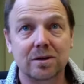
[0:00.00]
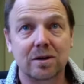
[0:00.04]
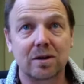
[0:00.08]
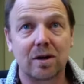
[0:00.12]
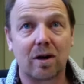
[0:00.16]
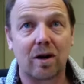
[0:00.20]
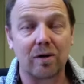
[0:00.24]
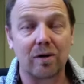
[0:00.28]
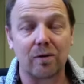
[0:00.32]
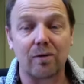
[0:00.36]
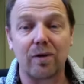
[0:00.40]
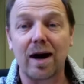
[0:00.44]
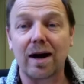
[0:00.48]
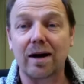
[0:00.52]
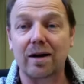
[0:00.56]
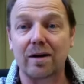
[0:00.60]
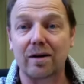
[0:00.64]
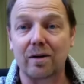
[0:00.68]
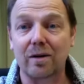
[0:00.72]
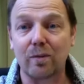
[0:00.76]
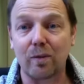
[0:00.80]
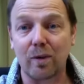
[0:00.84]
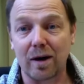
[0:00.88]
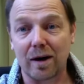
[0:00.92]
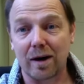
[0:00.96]
on
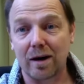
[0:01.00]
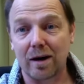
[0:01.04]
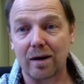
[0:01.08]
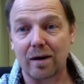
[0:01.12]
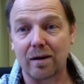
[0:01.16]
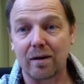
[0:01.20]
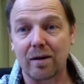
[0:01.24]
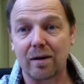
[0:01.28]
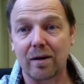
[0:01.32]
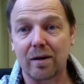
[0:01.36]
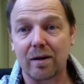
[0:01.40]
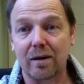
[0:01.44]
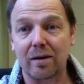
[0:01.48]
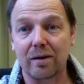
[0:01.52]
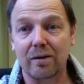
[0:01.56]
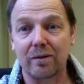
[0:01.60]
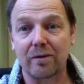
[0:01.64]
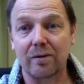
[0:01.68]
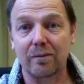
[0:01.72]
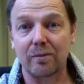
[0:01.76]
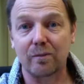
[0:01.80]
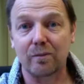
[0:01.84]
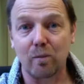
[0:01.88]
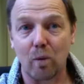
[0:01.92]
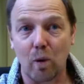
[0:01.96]
record where
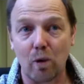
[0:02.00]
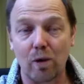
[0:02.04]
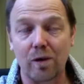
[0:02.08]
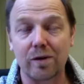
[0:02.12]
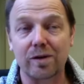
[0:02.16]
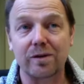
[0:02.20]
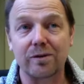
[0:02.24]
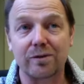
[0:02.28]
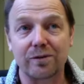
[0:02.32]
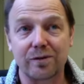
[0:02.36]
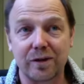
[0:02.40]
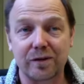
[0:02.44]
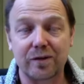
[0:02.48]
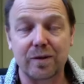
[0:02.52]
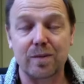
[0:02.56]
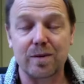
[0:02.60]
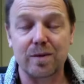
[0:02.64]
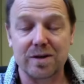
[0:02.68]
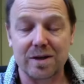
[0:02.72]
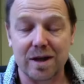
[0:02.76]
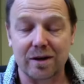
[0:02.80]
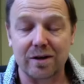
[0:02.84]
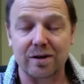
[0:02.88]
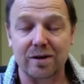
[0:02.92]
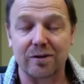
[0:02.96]
more than
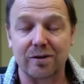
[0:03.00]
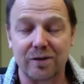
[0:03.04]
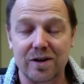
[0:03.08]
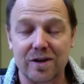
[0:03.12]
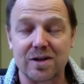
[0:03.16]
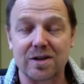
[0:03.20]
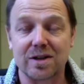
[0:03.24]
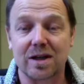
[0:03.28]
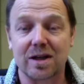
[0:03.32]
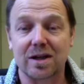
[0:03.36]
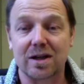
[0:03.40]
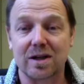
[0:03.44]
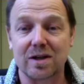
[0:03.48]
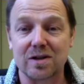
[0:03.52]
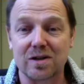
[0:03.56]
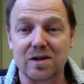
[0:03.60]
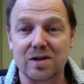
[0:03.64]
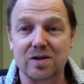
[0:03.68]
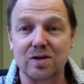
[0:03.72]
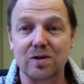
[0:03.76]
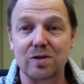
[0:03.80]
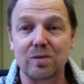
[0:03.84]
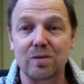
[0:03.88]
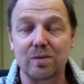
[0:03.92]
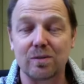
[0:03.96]
50% of the fish
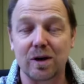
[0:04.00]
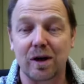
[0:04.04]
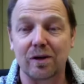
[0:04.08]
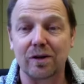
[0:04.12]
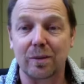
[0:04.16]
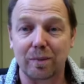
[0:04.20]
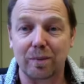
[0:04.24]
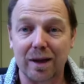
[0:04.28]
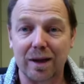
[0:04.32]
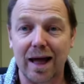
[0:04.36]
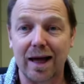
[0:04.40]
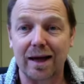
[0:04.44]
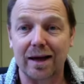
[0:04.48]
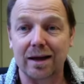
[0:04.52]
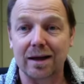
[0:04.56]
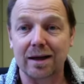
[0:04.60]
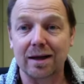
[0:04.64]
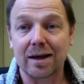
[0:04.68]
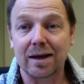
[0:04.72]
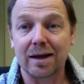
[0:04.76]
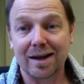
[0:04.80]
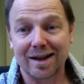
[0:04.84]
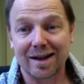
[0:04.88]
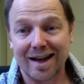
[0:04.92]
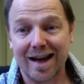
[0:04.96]
consumed on the planet
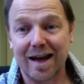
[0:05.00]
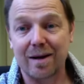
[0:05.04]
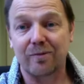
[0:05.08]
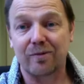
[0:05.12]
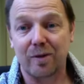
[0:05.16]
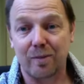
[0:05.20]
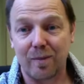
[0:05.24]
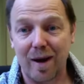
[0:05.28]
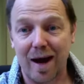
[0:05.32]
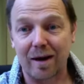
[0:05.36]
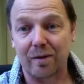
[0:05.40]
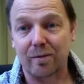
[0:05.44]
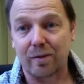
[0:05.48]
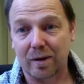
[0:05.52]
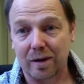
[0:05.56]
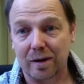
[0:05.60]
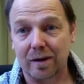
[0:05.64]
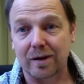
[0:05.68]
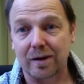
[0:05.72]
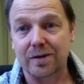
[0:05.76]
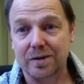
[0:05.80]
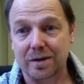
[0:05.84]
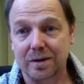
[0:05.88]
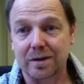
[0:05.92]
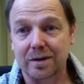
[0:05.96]
came from
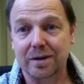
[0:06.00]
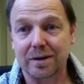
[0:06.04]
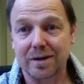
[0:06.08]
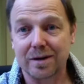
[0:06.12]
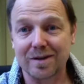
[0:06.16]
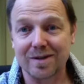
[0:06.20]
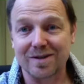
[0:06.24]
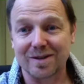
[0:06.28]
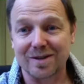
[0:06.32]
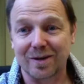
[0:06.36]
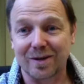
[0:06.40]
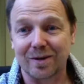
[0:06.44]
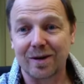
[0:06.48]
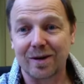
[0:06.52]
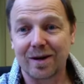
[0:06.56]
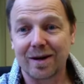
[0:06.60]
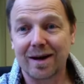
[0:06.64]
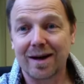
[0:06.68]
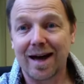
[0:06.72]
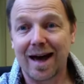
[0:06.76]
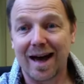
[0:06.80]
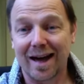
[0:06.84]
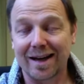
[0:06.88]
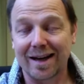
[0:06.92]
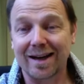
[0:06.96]
aquaculture. So,
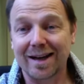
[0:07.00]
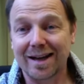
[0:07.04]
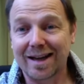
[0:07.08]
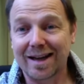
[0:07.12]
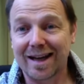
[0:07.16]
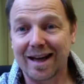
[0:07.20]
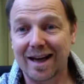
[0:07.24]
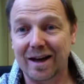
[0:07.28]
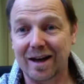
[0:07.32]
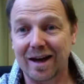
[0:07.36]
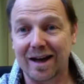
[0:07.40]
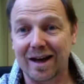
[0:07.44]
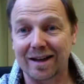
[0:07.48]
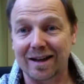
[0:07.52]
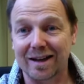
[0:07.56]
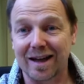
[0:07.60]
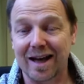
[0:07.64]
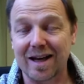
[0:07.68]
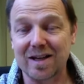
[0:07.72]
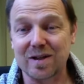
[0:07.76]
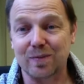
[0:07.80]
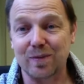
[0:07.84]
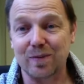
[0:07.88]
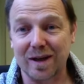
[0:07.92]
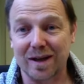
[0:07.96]
and
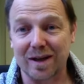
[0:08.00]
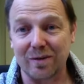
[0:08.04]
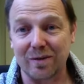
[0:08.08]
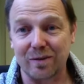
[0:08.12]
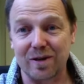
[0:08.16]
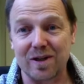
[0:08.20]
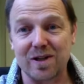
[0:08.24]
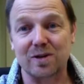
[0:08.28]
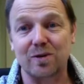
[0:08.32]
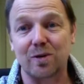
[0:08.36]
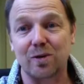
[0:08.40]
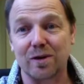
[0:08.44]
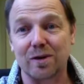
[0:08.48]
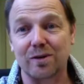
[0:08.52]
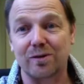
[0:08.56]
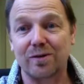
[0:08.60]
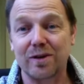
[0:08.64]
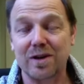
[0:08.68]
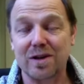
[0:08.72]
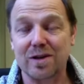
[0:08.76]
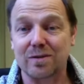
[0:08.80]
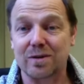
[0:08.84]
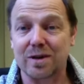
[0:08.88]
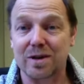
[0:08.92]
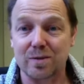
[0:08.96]
unless we can restore the
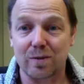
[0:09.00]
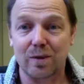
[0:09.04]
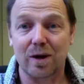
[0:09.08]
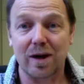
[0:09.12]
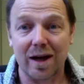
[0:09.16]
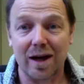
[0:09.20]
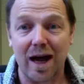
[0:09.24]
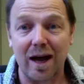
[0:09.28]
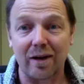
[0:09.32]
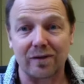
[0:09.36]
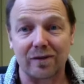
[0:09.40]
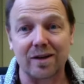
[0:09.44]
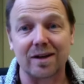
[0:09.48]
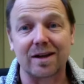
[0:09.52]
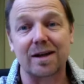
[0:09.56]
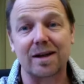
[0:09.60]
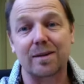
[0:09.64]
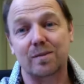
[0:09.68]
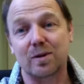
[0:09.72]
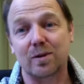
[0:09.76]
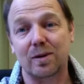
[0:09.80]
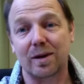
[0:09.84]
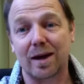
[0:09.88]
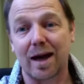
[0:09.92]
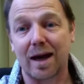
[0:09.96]
fisheries, we're going to have to
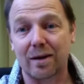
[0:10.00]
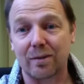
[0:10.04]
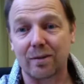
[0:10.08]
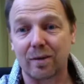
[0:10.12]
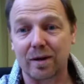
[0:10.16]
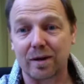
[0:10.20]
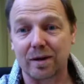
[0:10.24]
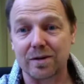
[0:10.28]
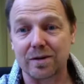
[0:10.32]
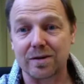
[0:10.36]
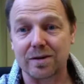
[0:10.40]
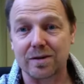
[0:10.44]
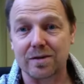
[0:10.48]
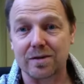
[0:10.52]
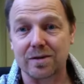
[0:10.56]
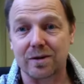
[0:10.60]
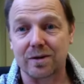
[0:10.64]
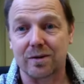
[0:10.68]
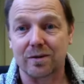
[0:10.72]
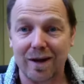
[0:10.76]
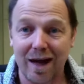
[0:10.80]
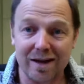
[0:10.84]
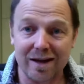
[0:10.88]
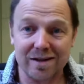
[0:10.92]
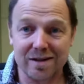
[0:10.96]
keep doing aquaculture. So
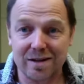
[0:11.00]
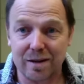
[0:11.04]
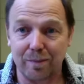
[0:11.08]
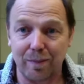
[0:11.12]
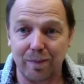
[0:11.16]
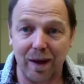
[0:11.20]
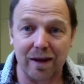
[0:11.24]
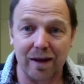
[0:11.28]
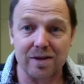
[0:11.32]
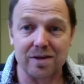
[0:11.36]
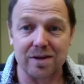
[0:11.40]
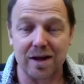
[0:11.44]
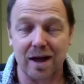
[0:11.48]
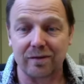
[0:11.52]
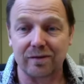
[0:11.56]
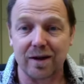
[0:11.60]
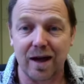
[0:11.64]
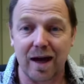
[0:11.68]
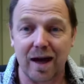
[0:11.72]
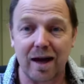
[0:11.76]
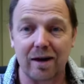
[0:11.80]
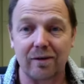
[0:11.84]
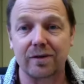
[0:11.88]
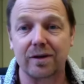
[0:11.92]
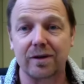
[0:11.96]
that's the balance you have to
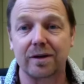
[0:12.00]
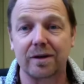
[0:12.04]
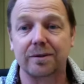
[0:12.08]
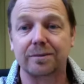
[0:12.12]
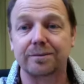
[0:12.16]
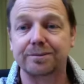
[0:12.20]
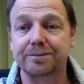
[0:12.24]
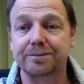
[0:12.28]
have there.